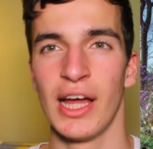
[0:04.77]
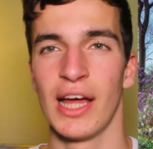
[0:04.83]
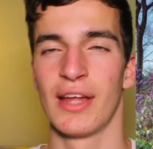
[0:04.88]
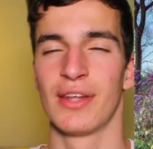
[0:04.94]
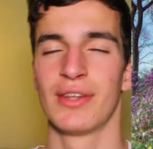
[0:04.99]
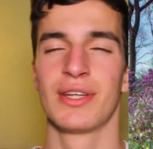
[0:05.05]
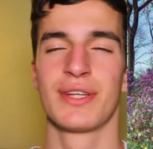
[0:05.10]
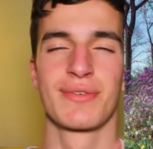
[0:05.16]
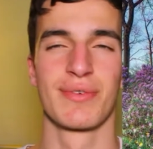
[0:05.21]

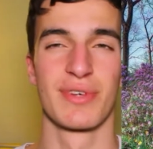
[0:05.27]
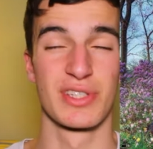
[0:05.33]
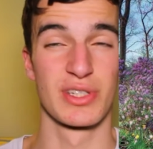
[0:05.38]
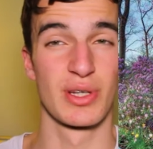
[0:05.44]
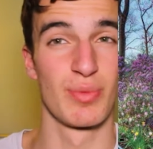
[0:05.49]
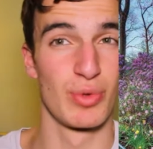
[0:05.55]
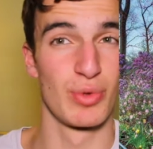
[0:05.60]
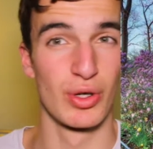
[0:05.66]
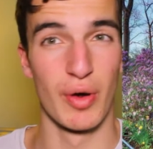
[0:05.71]
And this
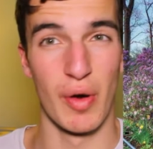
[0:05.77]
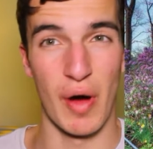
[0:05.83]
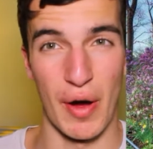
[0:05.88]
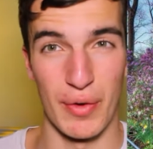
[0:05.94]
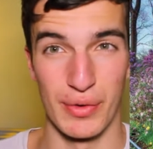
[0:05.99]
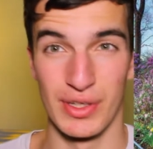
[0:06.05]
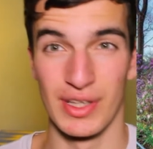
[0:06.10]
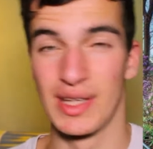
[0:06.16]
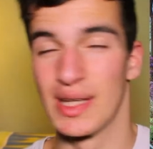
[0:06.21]
was a book
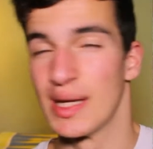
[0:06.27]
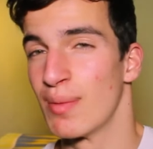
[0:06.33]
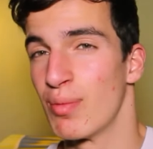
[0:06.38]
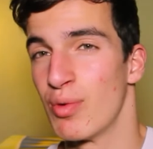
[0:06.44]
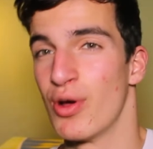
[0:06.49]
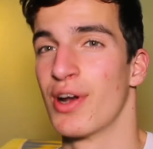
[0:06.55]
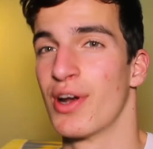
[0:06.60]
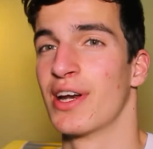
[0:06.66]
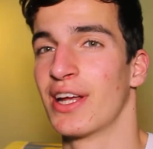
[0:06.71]
about deep
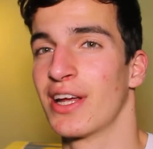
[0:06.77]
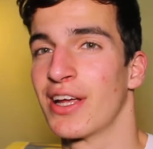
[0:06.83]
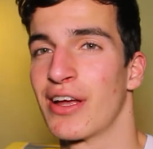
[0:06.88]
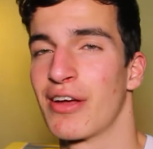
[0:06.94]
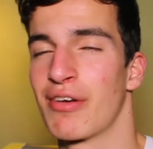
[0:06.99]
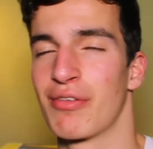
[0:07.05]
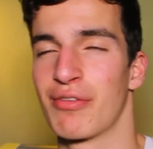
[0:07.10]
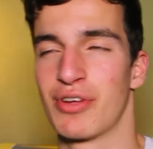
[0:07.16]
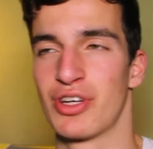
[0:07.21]
learning,
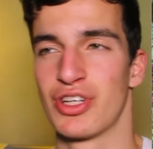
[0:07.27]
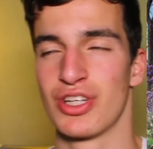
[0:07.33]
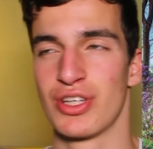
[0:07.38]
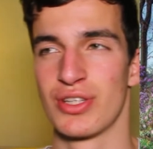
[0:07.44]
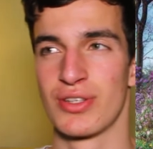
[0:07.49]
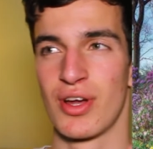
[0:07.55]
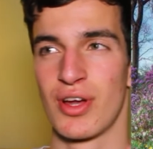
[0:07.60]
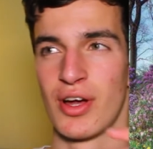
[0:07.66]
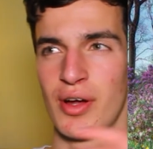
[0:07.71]
which
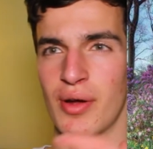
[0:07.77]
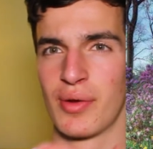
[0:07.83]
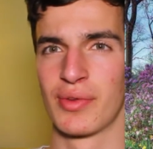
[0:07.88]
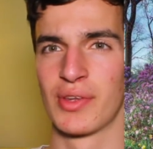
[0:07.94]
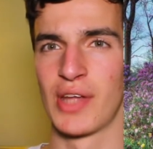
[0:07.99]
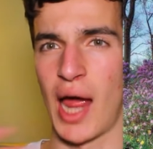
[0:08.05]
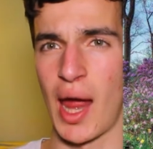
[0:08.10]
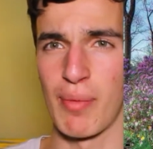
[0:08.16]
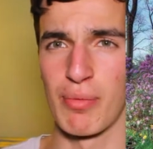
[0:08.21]
is a
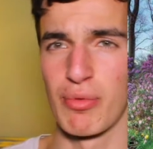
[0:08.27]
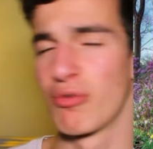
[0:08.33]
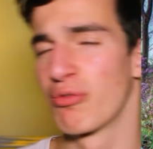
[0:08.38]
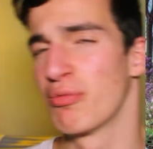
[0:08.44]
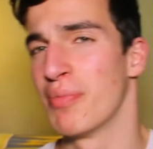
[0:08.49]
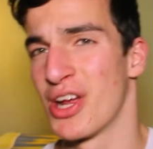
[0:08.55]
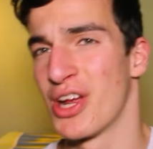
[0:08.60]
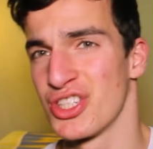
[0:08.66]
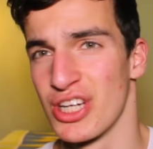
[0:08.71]
type
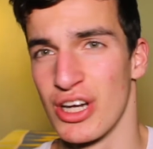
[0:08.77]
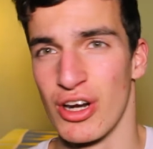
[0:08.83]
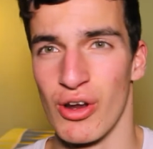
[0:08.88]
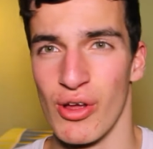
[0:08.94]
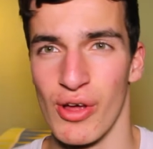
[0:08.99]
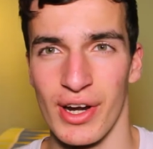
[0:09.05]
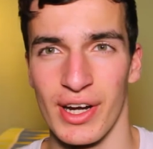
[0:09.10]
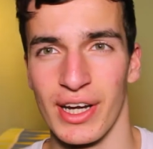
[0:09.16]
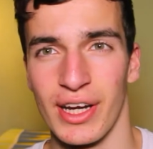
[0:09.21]
of machine
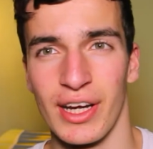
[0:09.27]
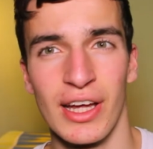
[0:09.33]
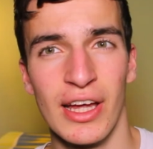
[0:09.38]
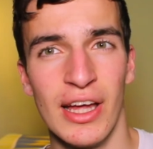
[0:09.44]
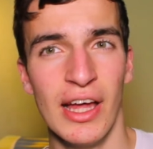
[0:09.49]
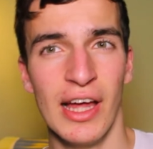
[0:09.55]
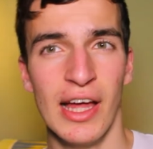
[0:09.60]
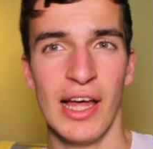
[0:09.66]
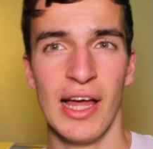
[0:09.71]

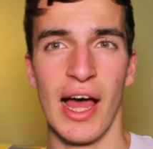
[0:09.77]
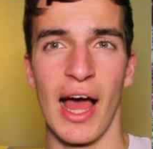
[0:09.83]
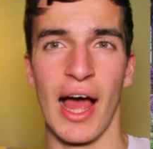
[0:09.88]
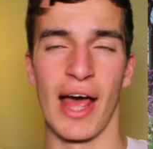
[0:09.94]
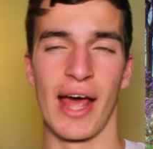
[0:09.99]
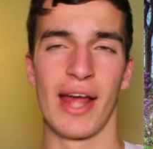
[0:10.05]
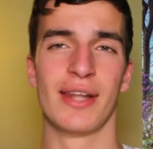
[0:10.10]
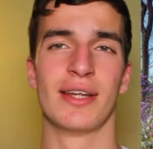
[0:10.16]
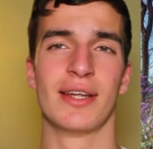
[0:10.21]
learning.
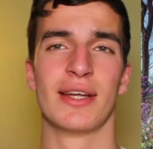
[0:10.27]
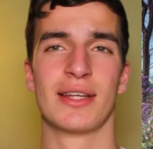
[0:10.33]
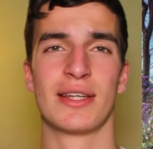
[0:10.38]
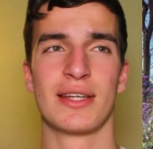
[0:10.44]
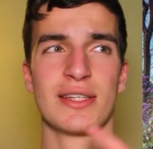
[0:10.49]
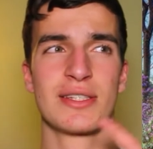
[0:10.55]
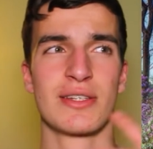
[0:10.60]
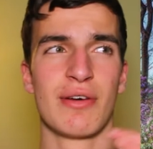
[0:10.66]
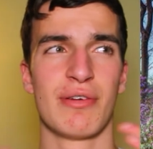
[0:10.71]
And it
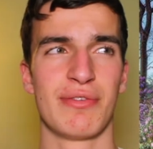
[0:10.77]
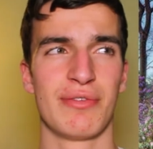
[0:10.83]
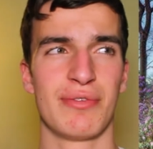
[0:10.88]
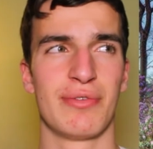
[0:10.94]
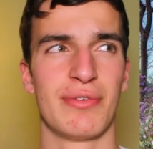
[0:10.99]
is a,